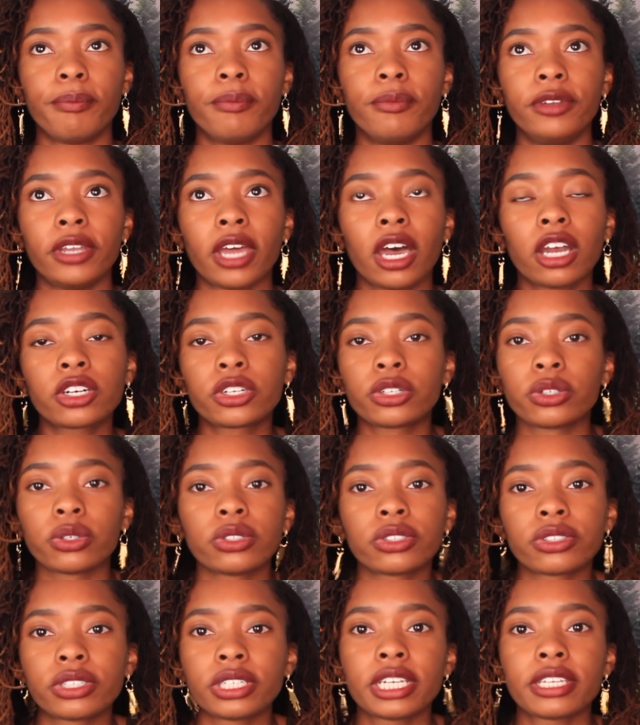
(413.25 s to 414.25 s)
not
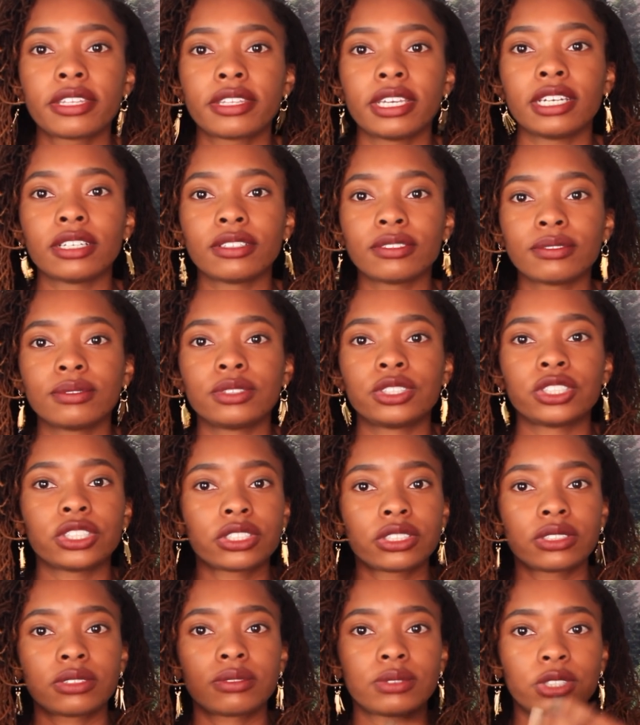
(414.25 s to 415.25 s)
curled or anything,
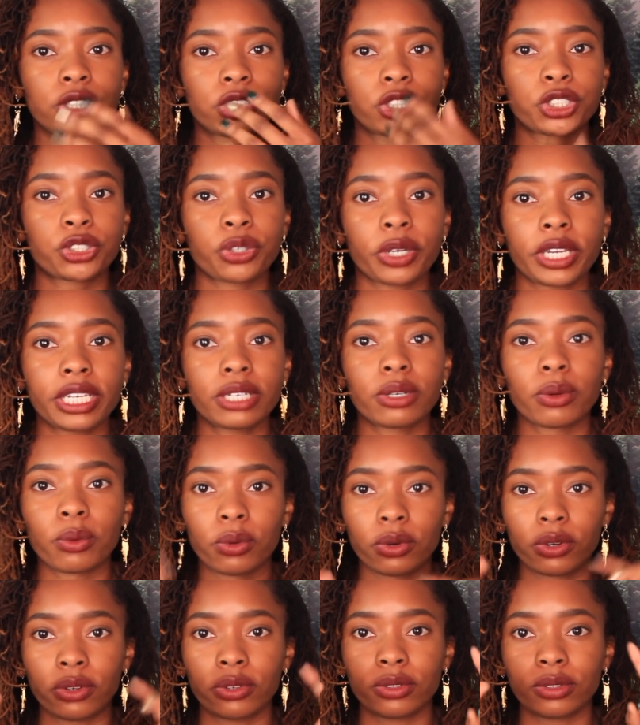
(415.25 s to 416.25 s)
just straight
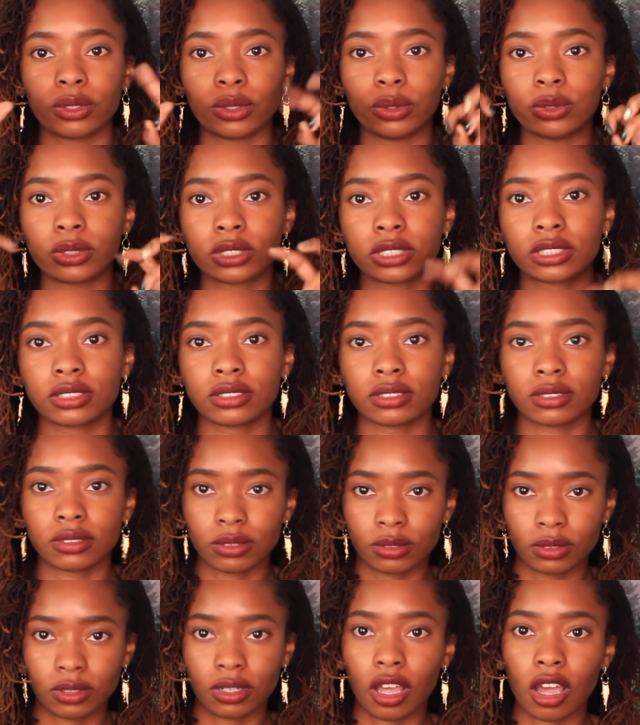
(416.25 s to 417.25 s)
or loose
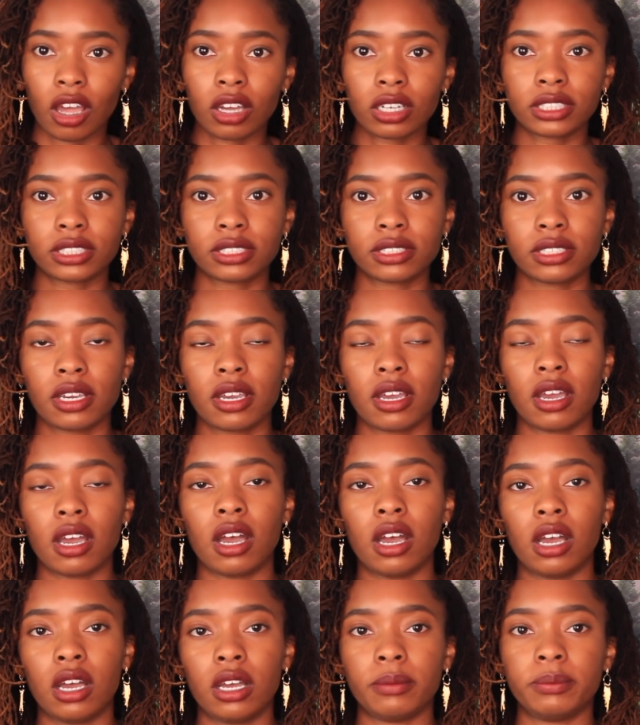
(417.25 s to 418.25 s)
locks.
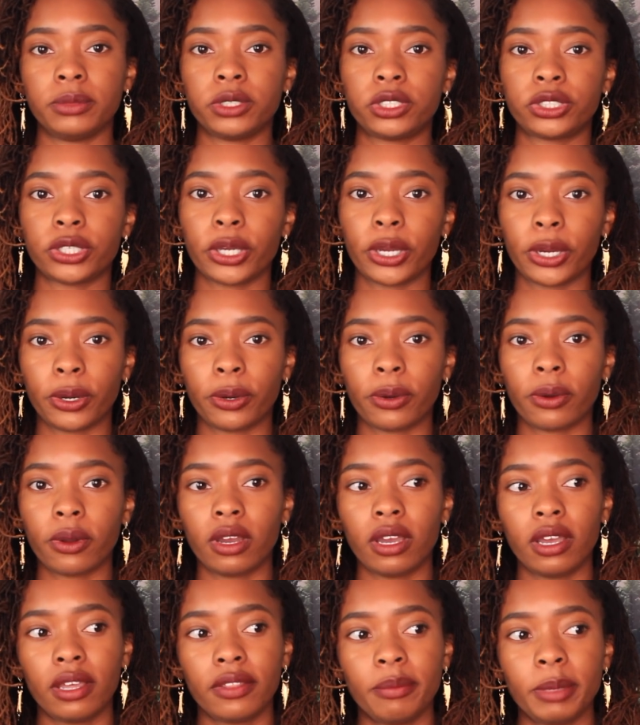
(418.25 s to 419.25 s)

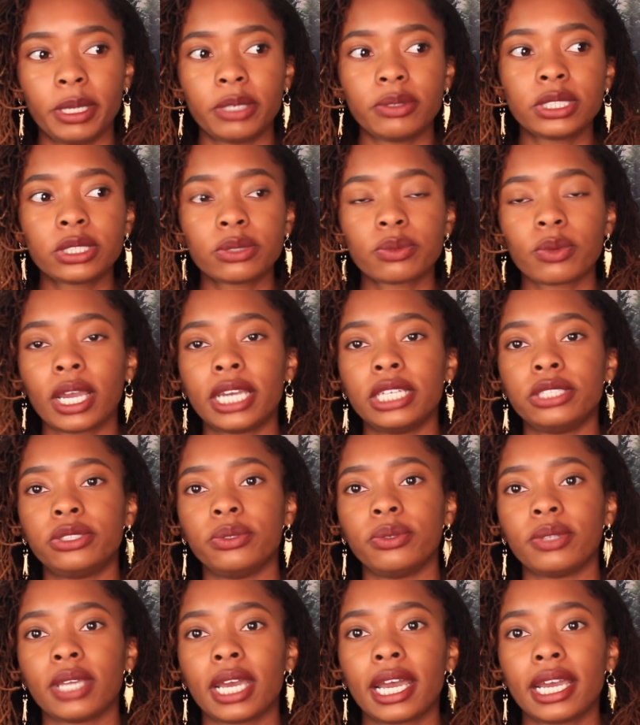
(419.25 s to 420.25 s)
So the main reason why I
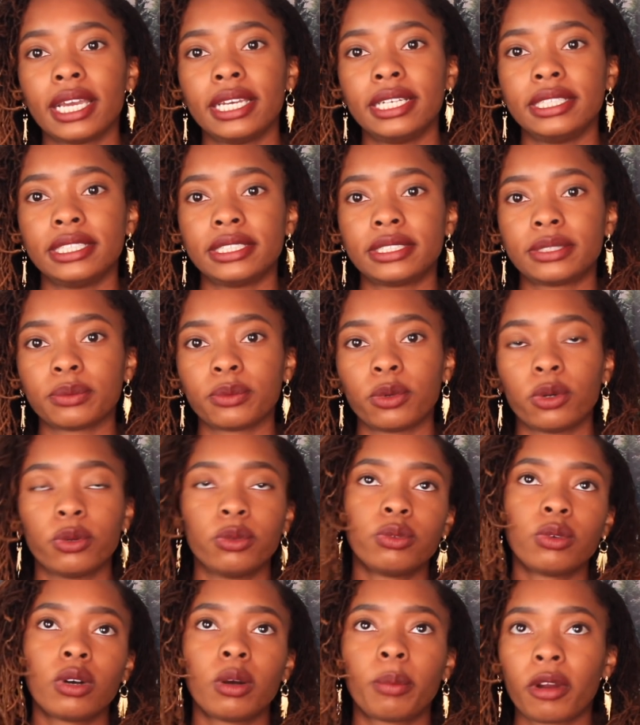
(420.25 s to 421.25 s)
do that is, well,
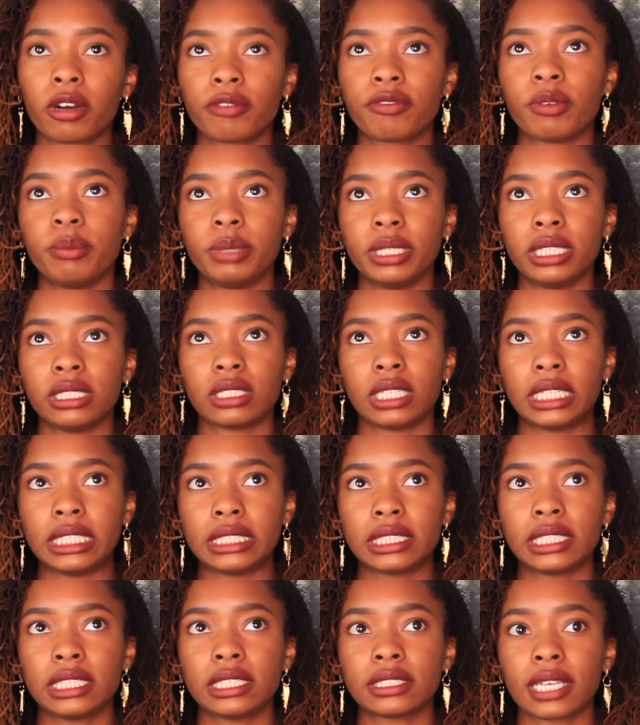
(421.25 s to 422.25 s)
apart from being
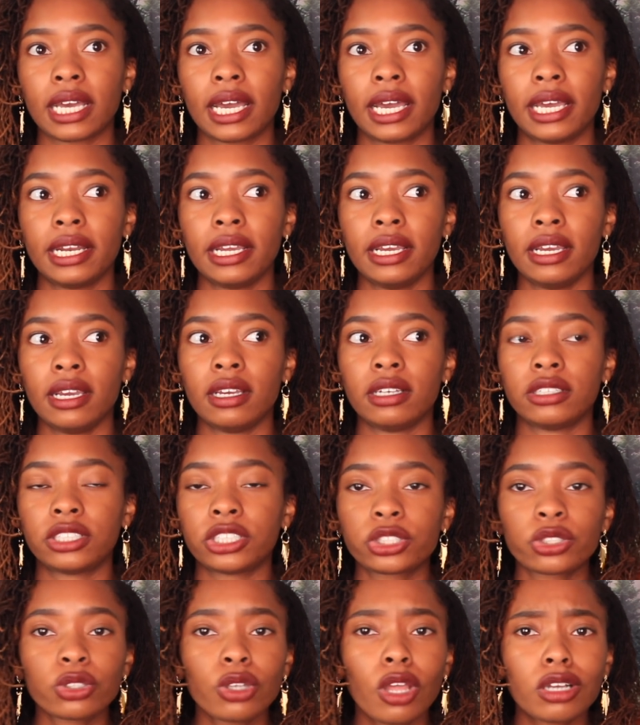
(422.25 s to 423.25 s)
lazy, is that
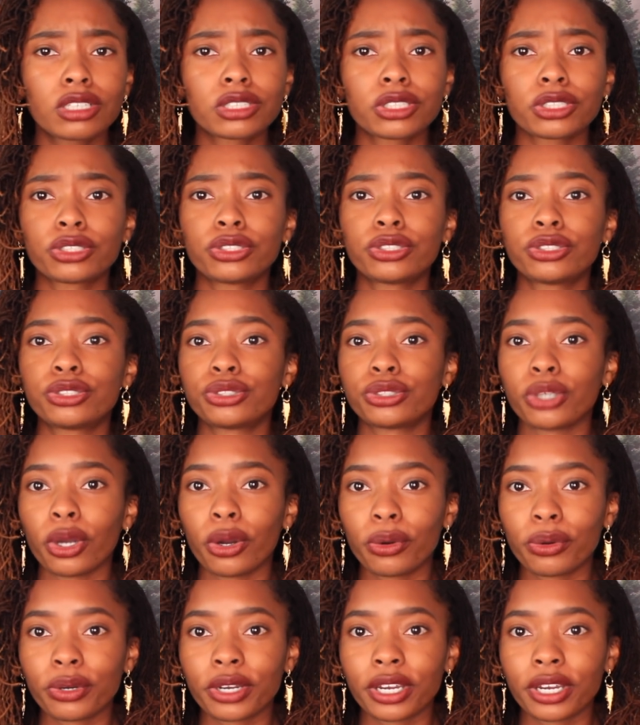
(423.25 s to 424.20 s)
Sisterlocks look so